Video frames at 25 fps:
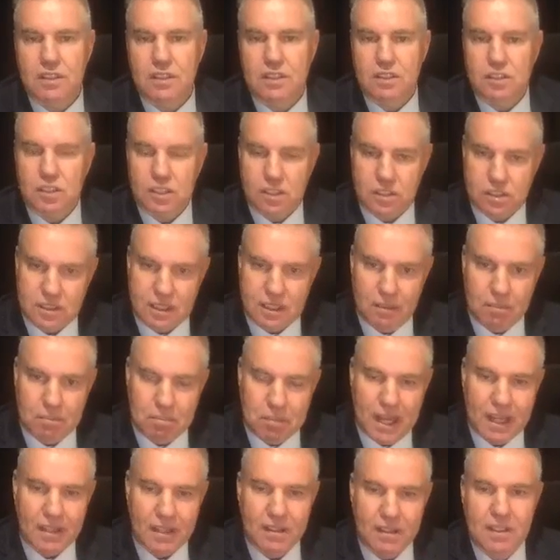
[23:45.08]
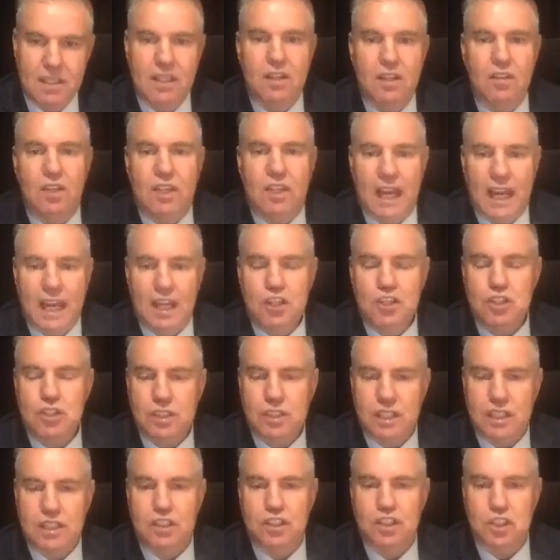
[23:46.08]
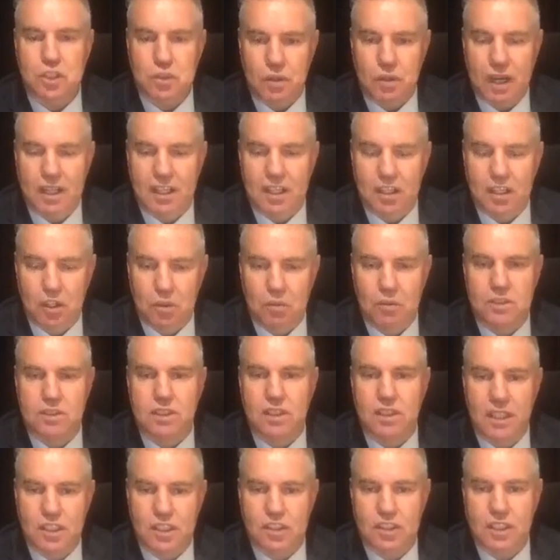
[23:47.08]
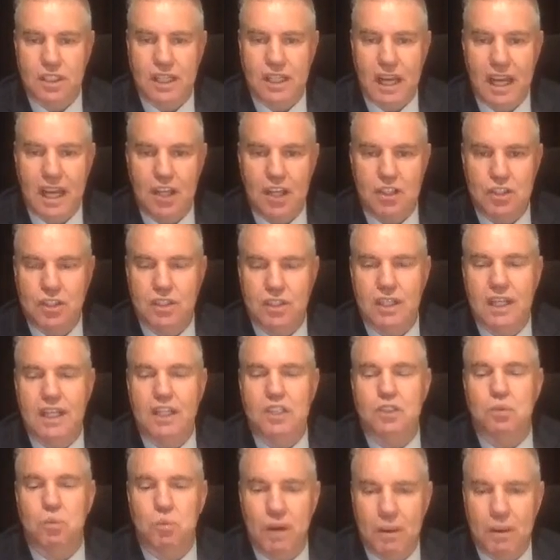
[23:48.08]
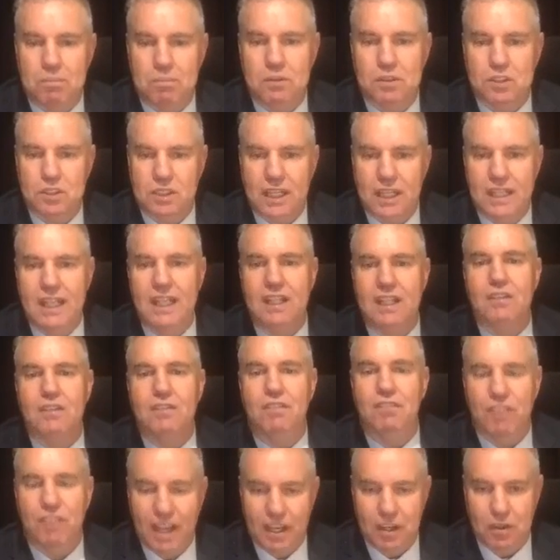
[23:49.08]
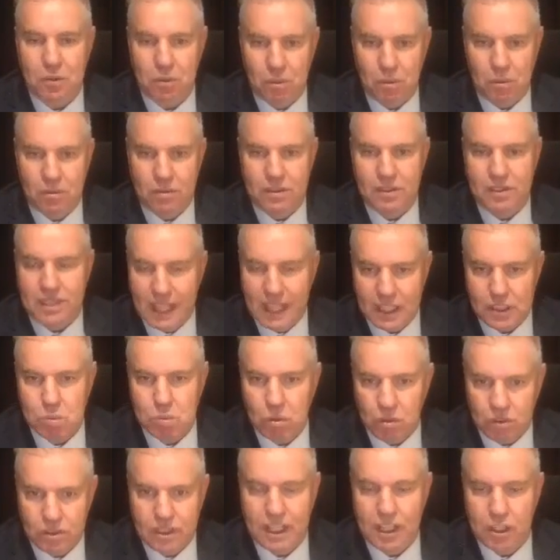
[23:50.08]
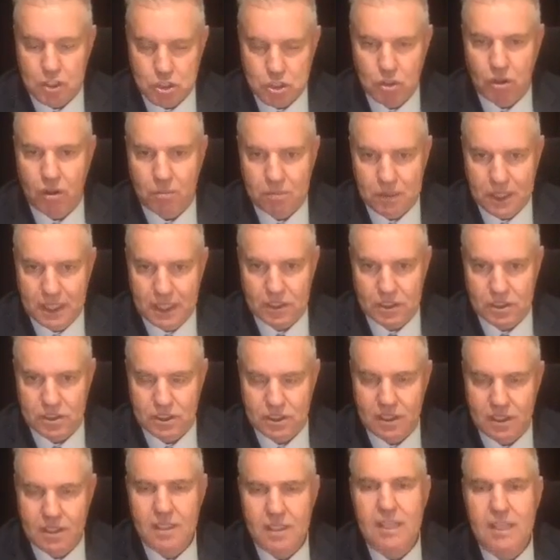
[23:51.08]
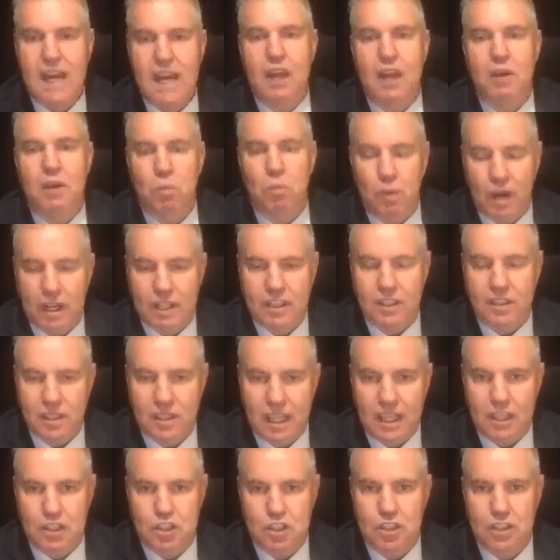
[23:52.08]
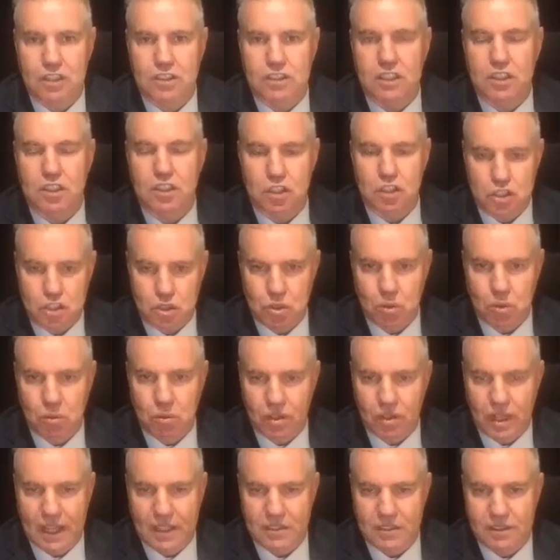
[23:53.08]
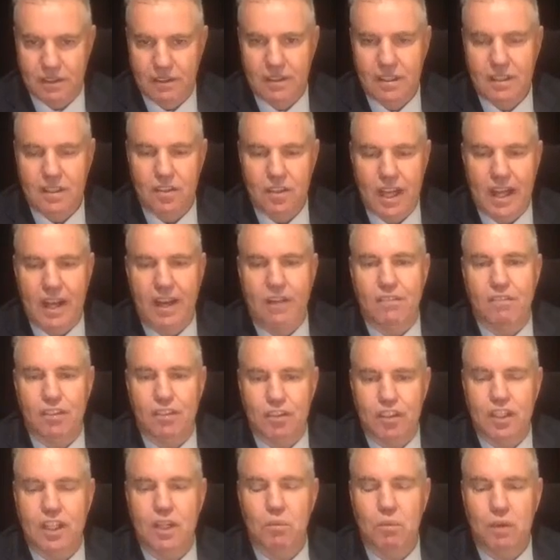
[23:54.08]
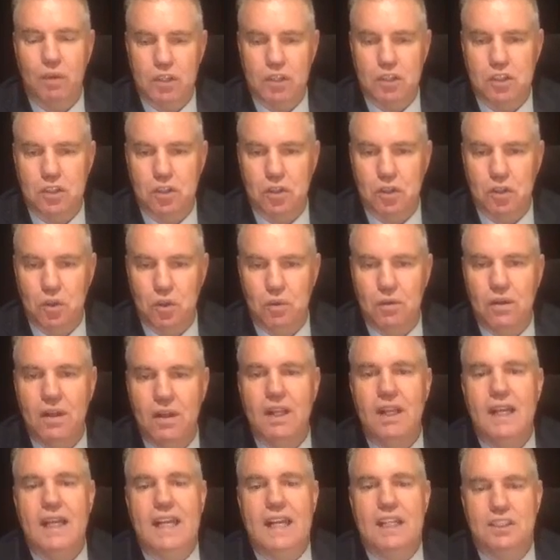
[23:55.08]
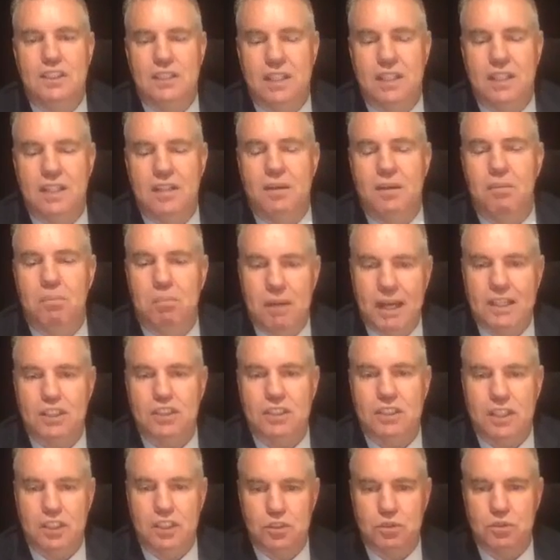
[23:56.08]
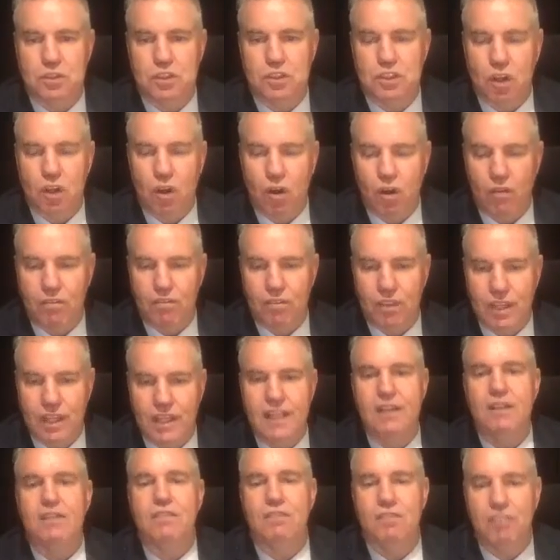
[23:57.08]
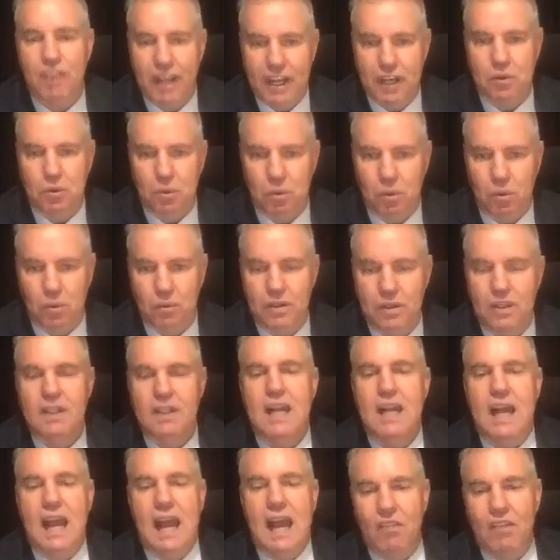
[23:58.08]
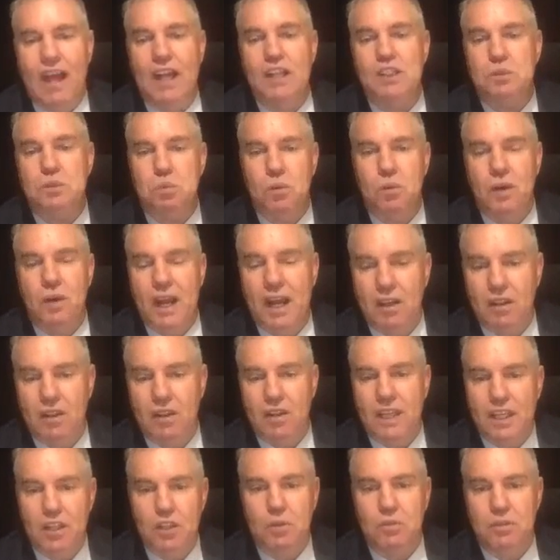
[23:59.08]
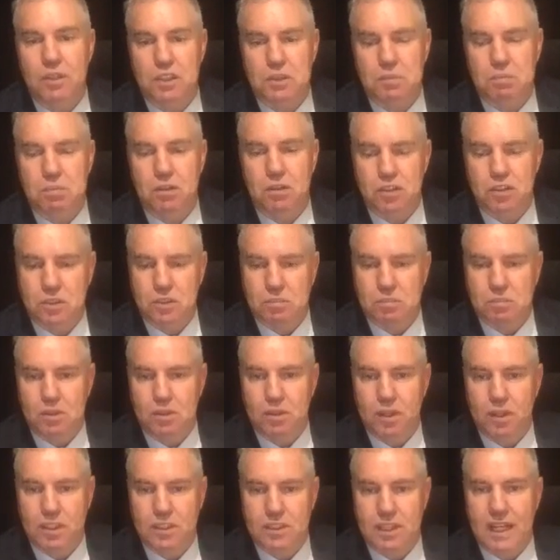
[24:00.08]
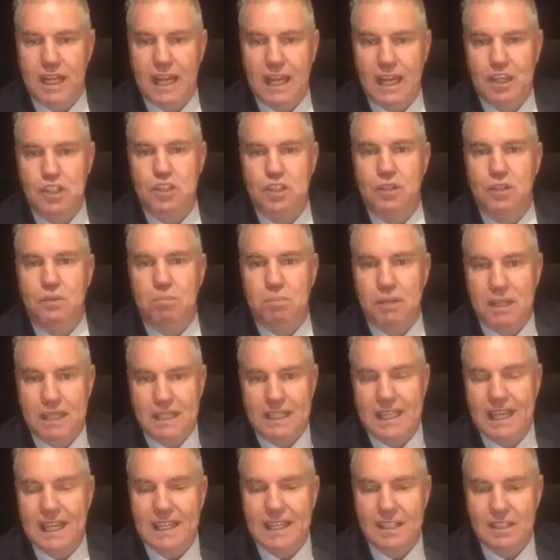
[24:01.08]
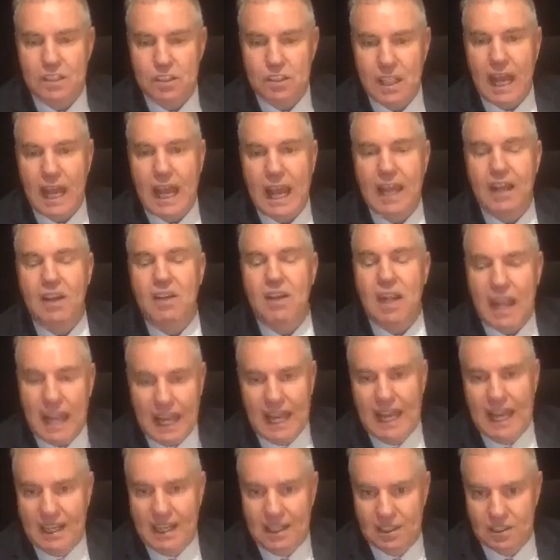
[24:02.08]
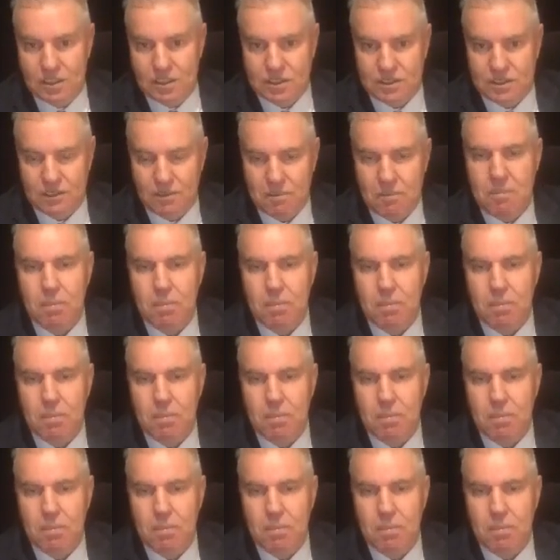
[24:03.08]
to step back, the agent in Australia who is a listing agent is representing the vendor. That's what their job is. And regulations ensure that everything we do is in the best interest of the vendor. And that's where our legal responsibility as an agent begins and ends.